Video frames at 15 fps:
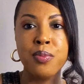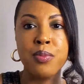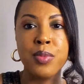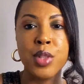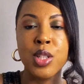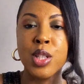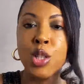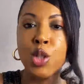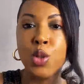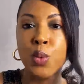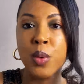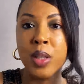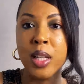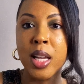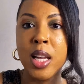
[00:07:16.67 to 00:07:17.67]

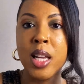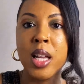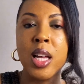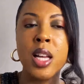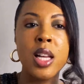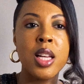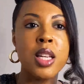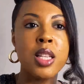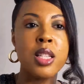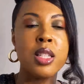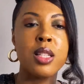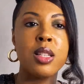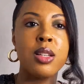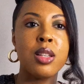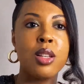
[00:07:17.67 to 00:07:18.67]
sensually is,
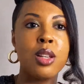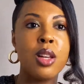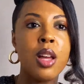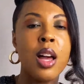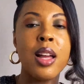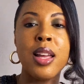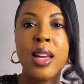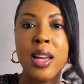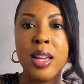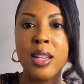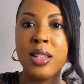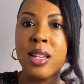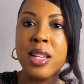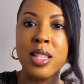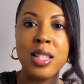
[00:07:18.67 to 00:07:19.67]
again,
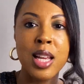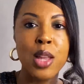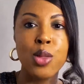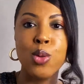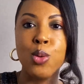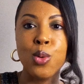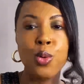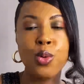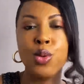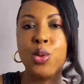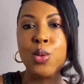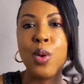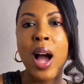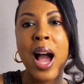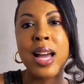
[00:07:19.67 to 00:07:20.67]
let's say through
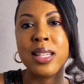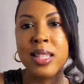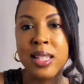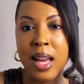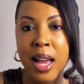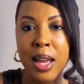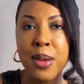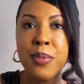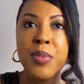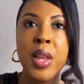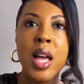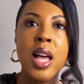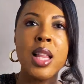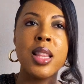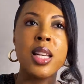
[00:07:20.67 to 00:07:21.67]
eyesight.
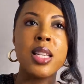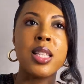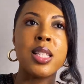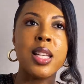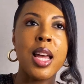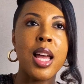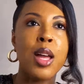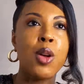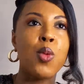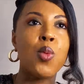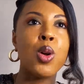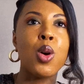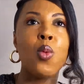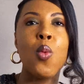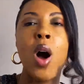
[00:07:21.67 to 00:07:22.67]
Let's say
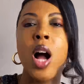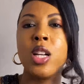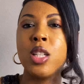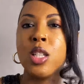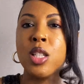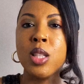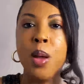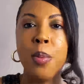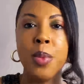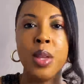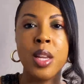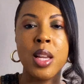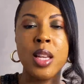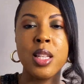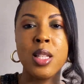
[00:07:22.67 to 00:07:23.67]
we're watching something
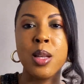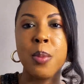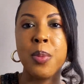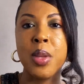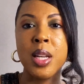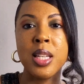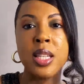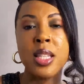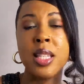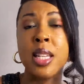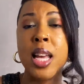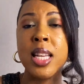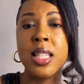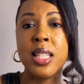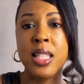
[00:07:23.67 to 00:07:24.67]
and something is
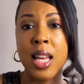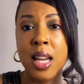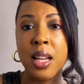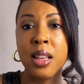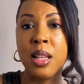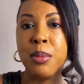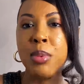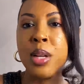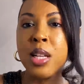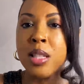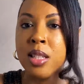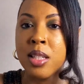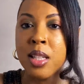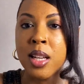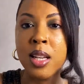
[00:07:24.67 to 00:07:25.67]
aesthetically pleasing
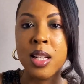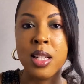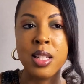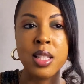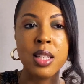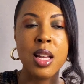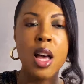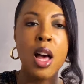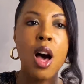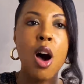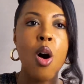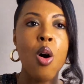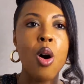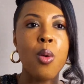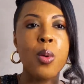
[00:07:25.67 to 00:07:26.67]
to us,
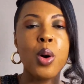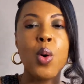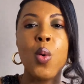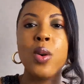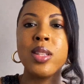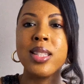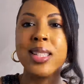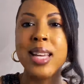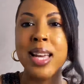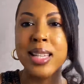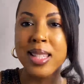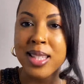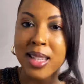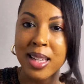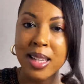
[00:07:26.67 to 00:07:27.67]
or we're going
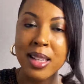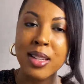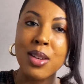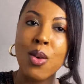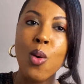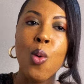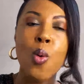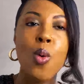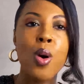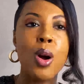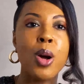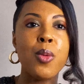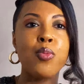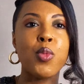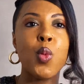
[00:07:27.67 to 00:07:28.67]
sightseeing, or
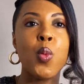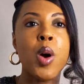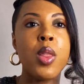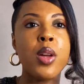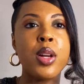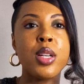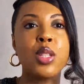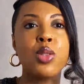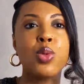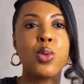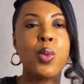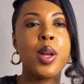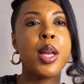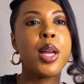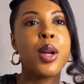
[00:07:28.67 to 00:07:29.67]
whether it's through
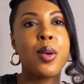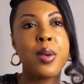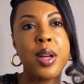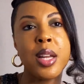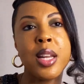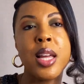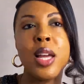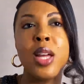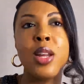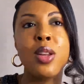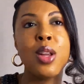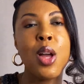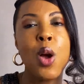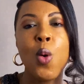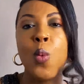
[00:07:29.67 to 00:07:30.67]
hearing and
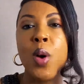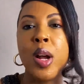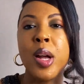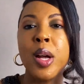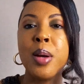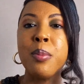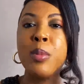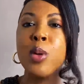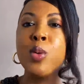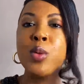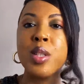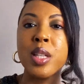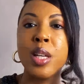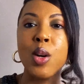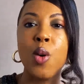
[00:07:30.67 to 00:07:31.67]
we're hearing
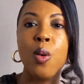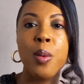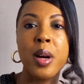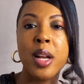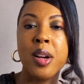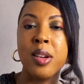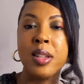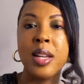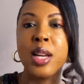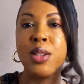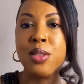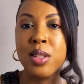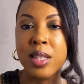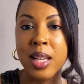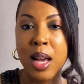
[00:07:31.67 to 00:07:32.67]
music, or we're hearing nature
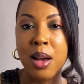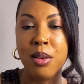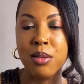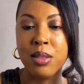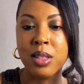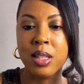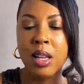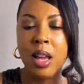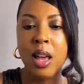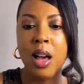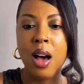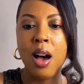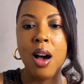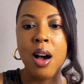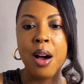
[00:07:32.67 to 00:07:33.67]
sounds.
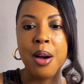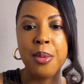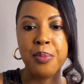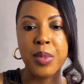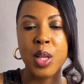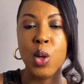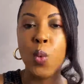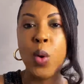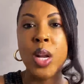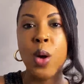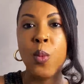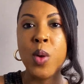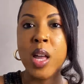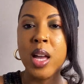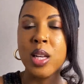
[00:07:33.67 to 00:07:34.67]
And the way that
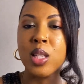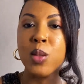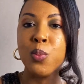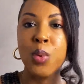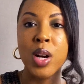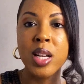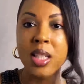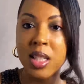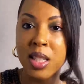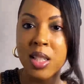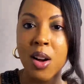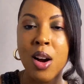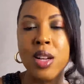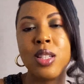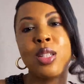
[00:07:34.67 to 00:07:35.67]
we express
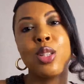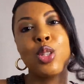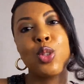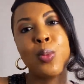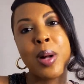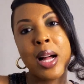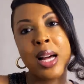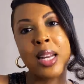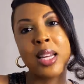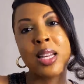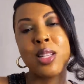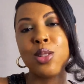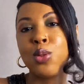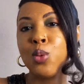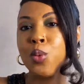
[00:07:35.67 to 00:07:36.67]
our sensuality is
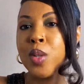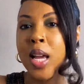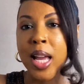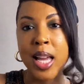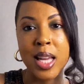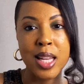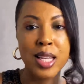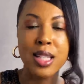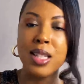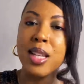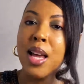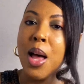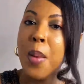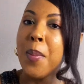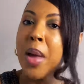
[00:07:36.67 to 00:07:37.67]
through dance.
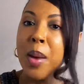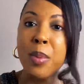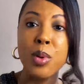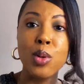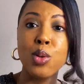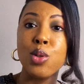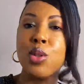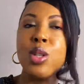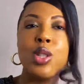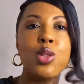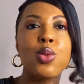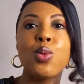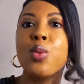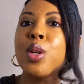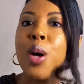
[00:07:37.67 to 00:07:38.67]
Maybe it's
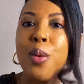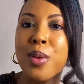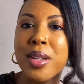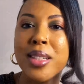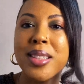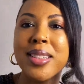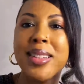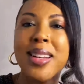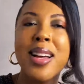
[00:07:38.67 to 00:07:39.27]
through yoga.